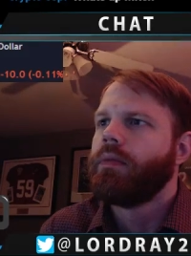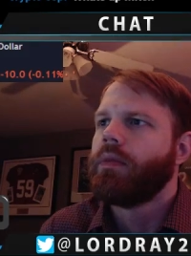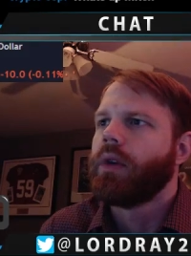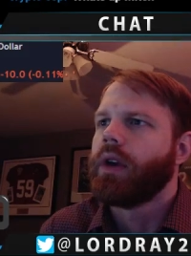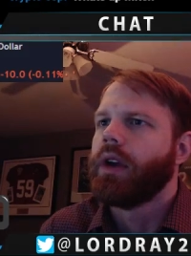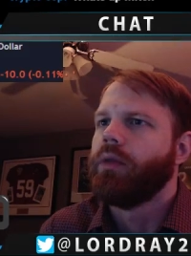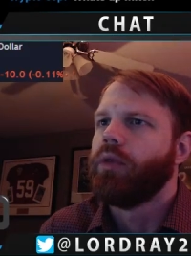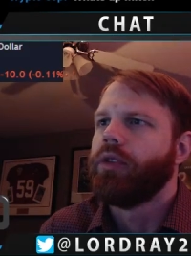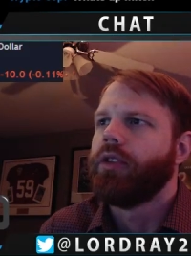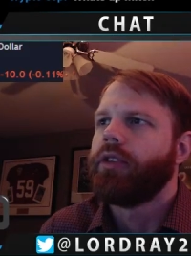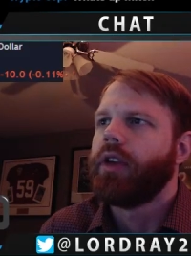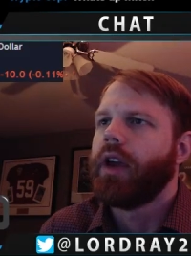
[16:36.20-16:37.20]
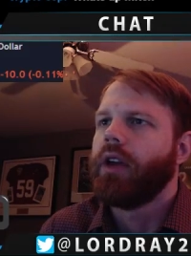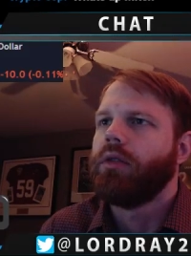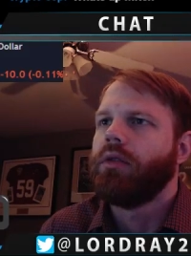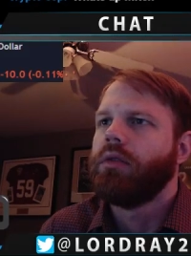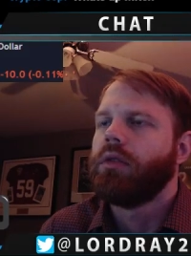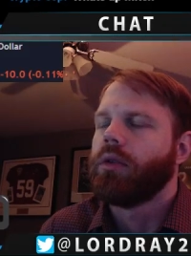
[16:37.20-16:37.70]
Again, with this
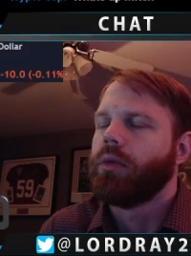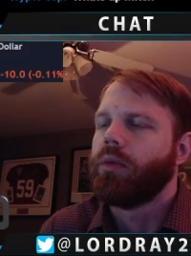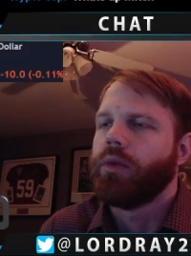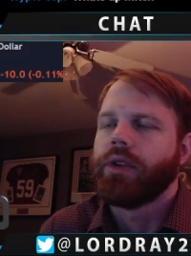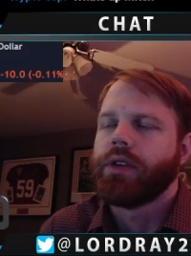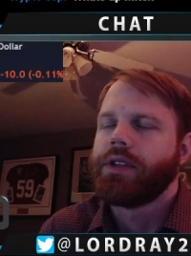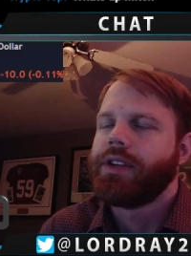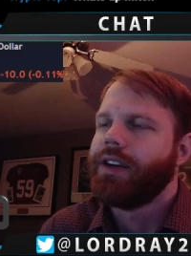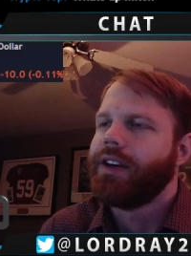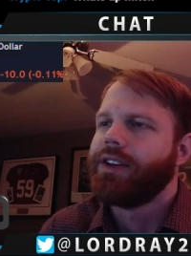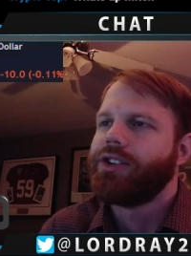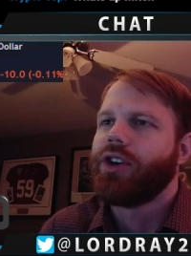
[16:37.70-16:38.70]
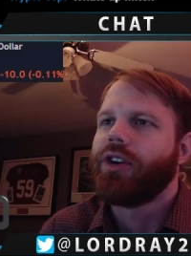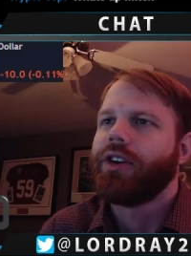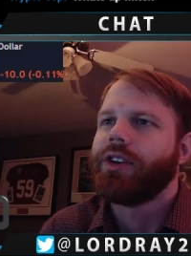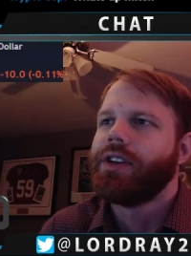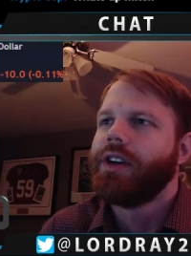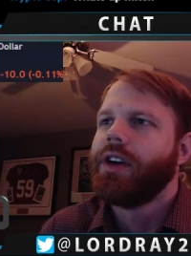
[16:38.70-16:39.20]
candle or with this chart,